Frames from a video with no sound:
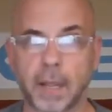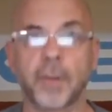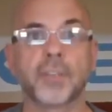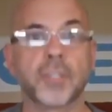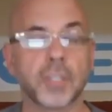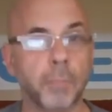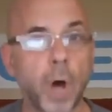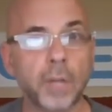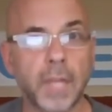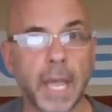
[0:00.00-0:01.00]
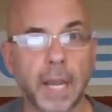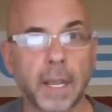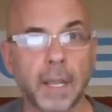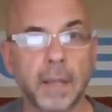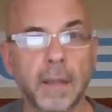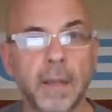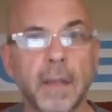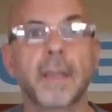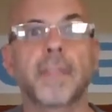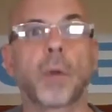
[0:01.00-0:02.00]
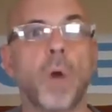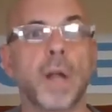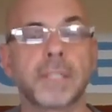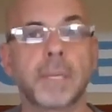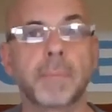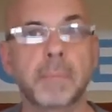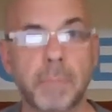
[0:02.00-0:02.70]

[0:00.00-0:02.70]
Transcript: They're small tech that wants to be